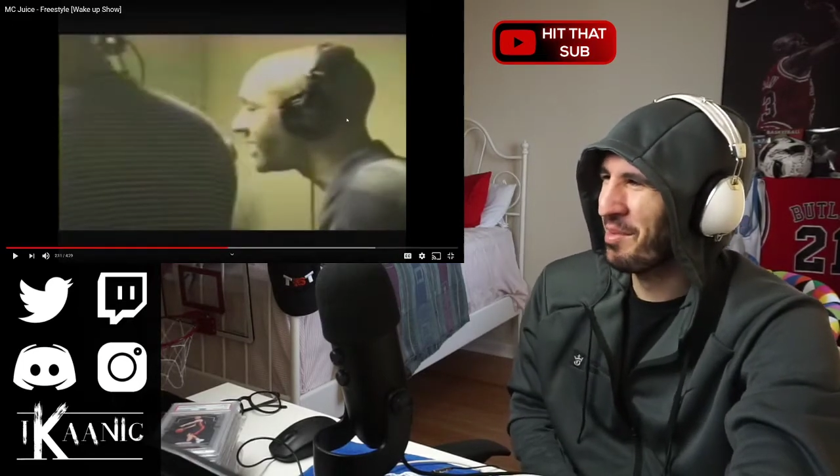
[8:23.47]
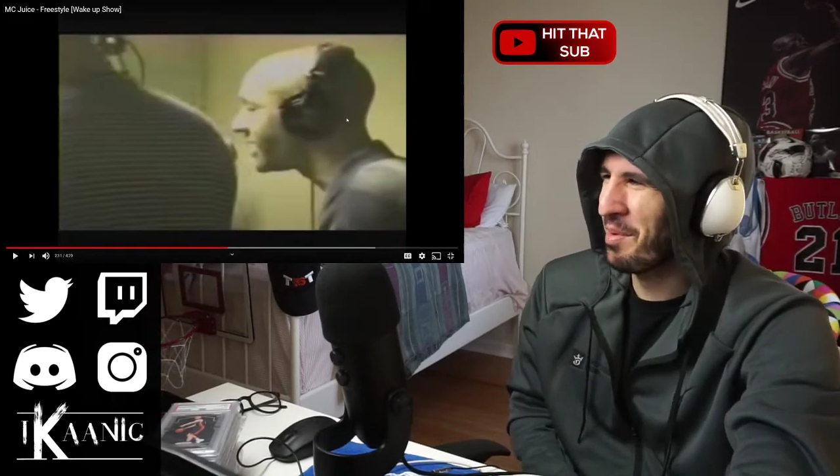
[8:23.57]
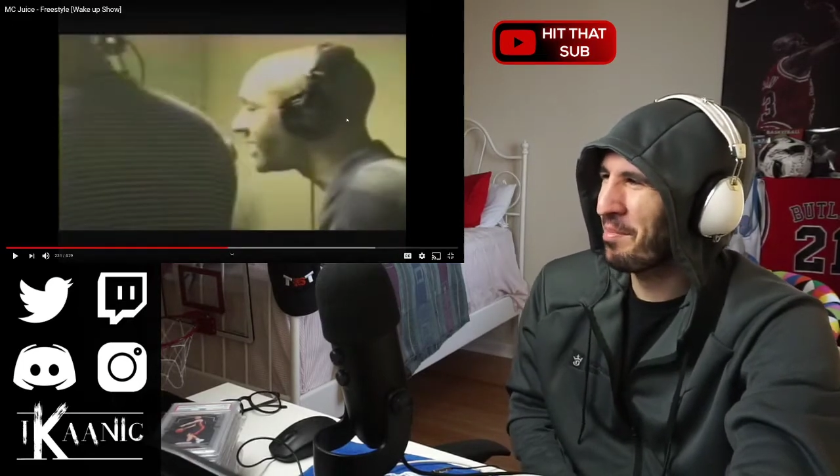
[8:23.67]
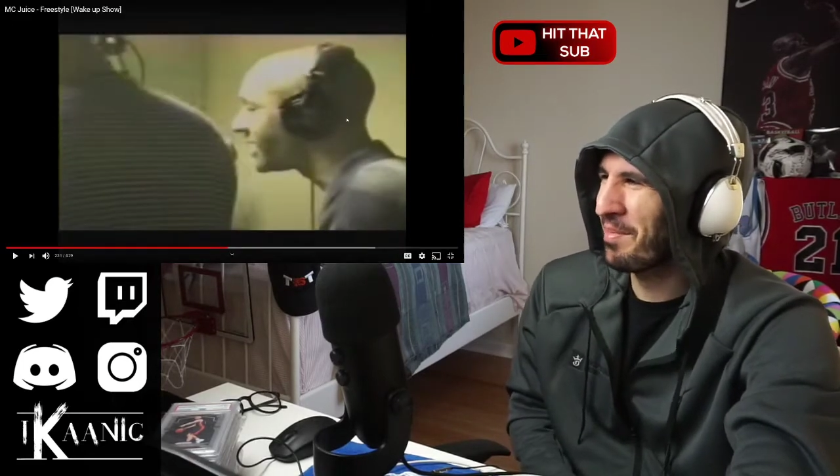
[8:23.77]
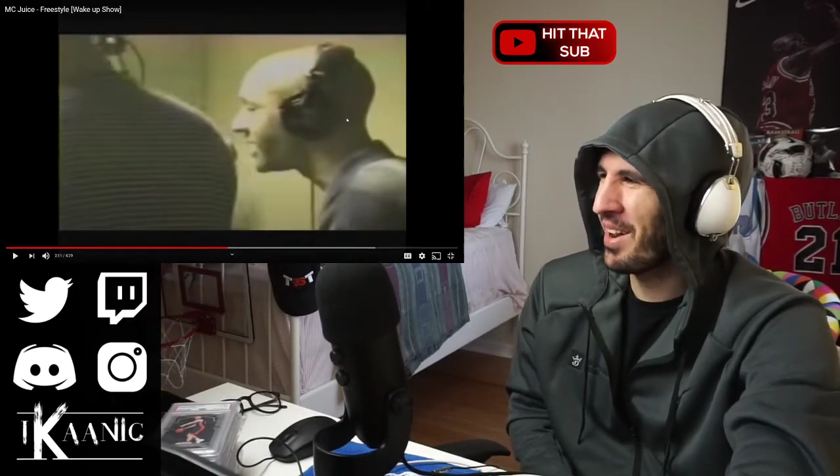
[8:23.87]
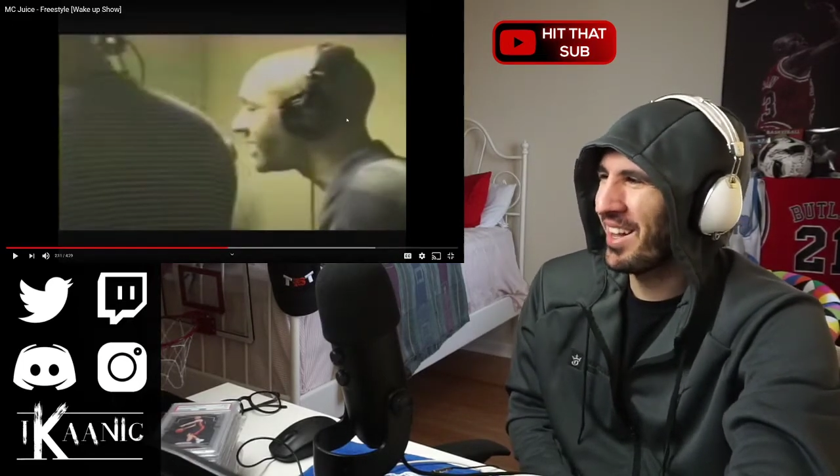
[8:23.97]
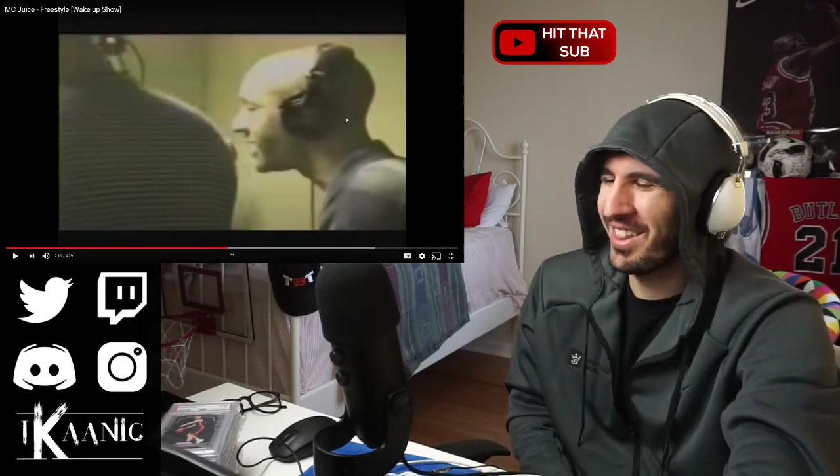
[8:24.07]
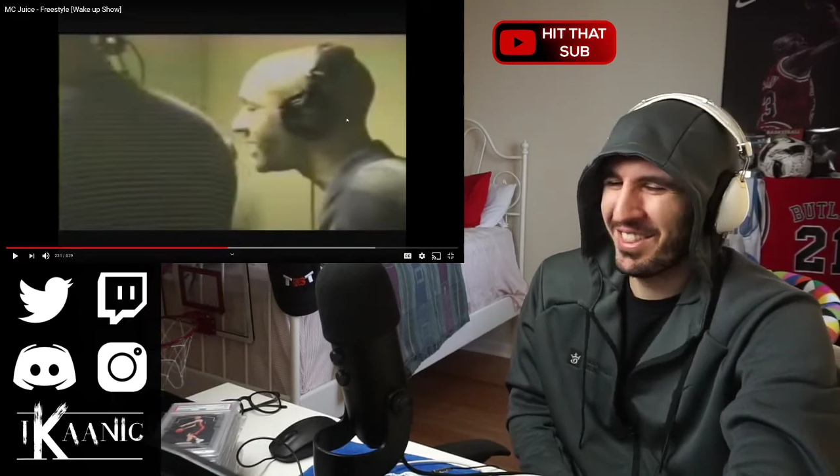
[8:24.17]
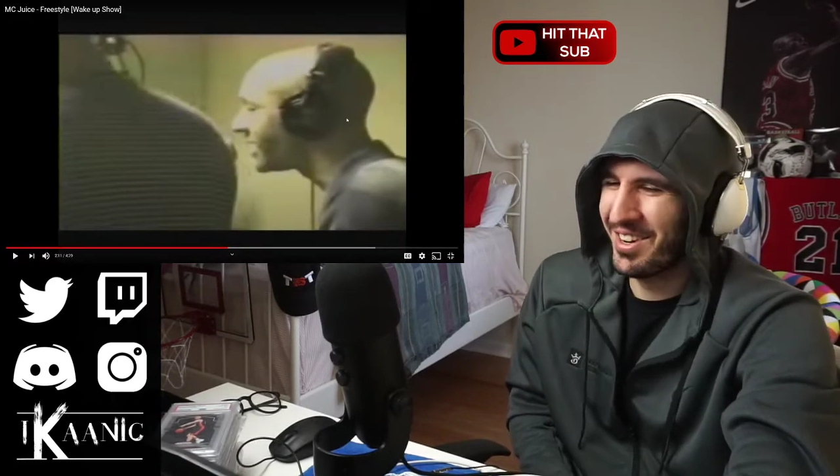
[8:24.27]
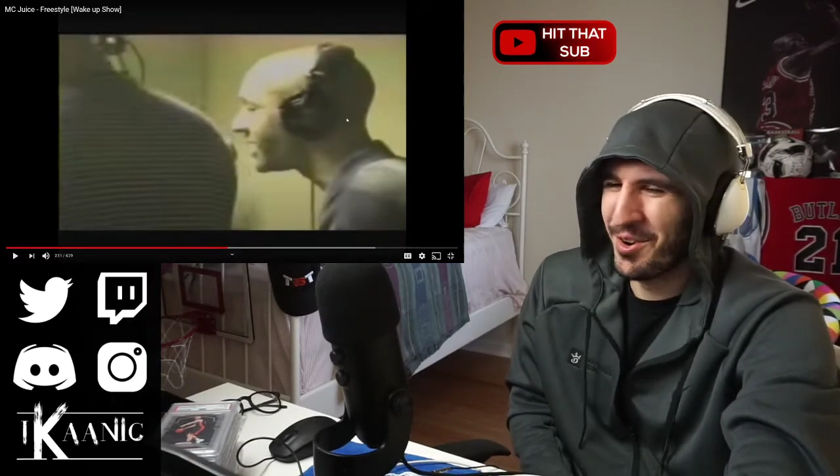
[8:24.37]
rip apart
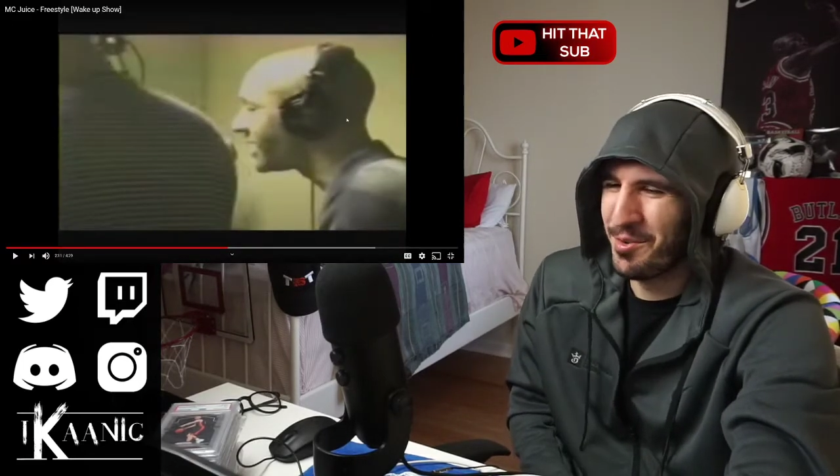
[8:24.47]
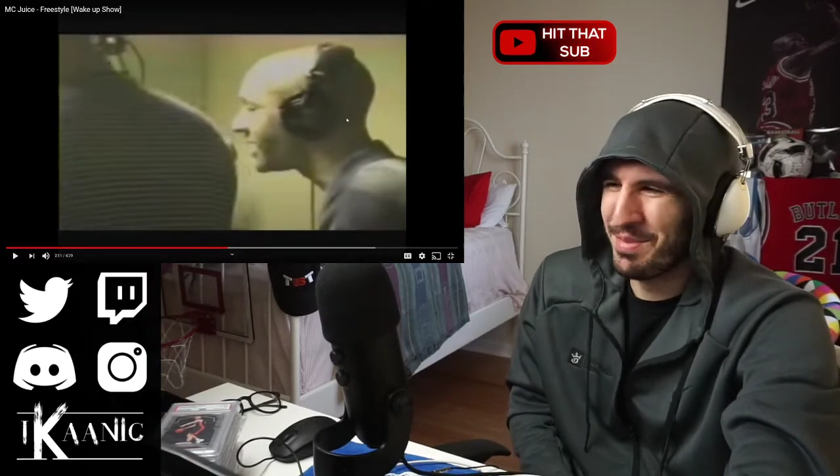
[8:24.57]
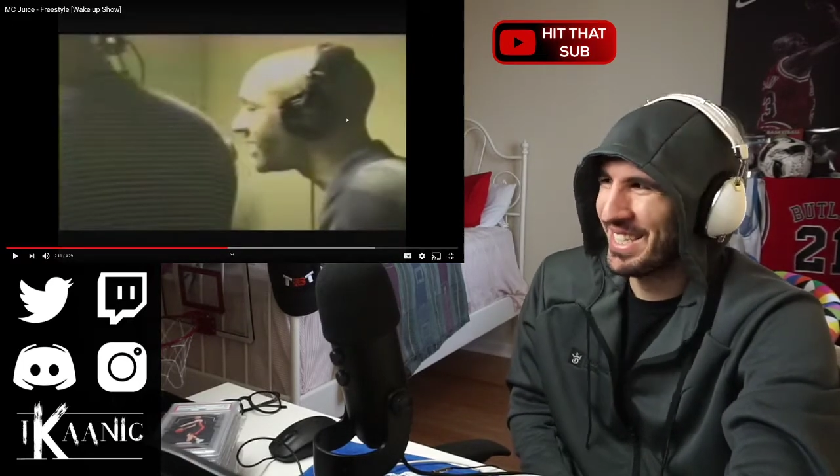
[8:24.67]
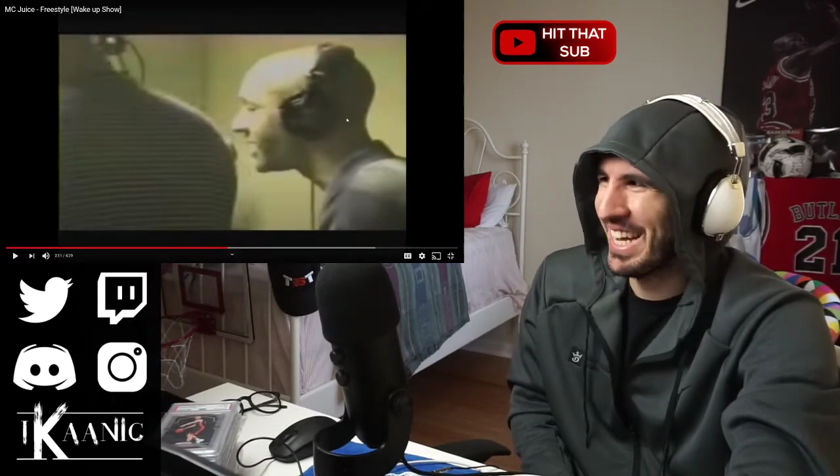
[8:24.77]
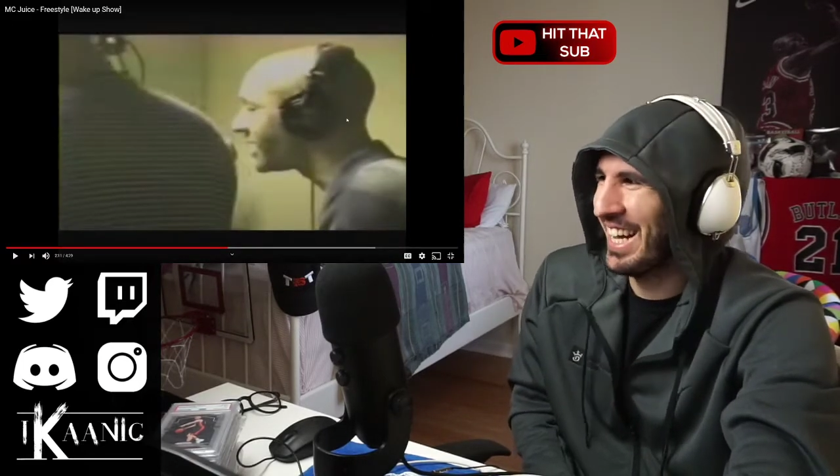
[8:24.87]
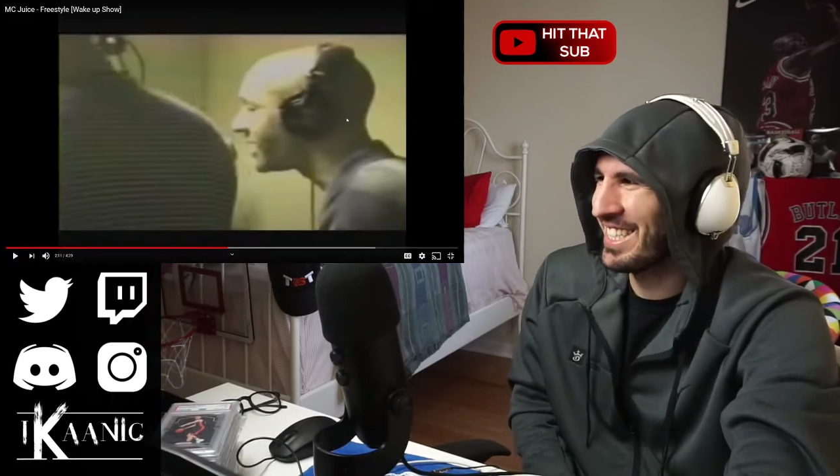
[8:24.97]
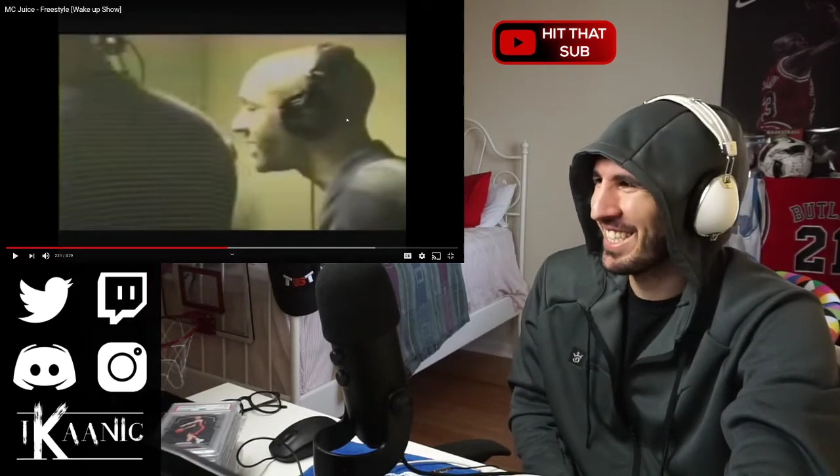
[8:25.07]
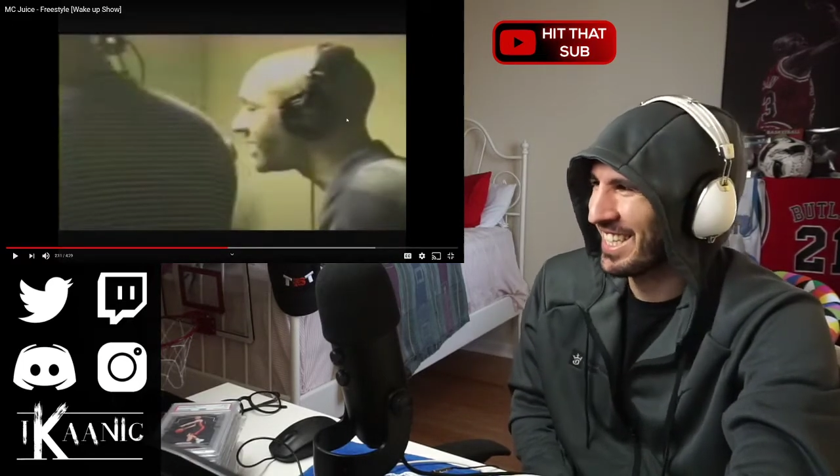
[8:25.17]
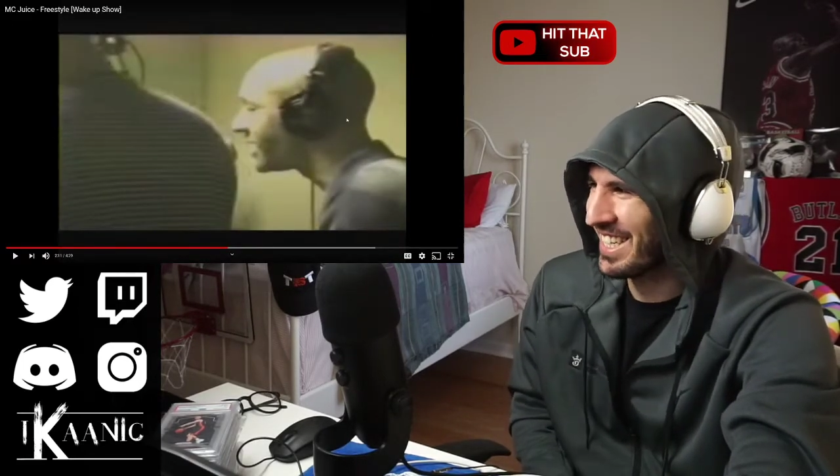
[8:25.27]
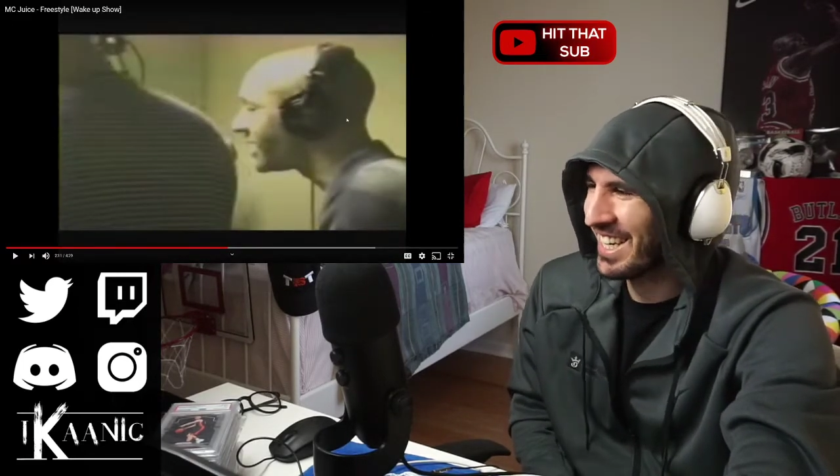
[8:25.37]
their whole
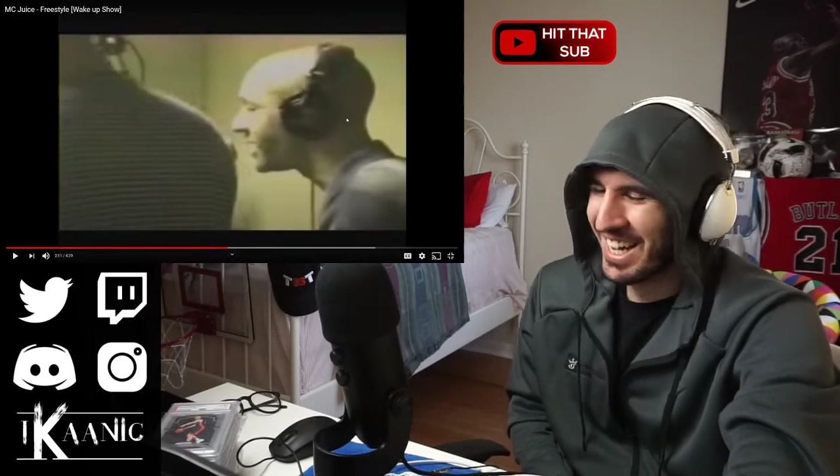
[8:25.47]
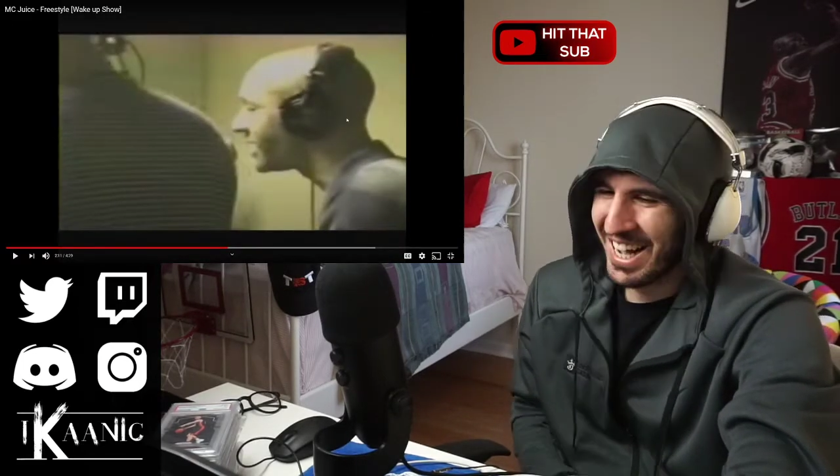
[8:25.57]
battalion.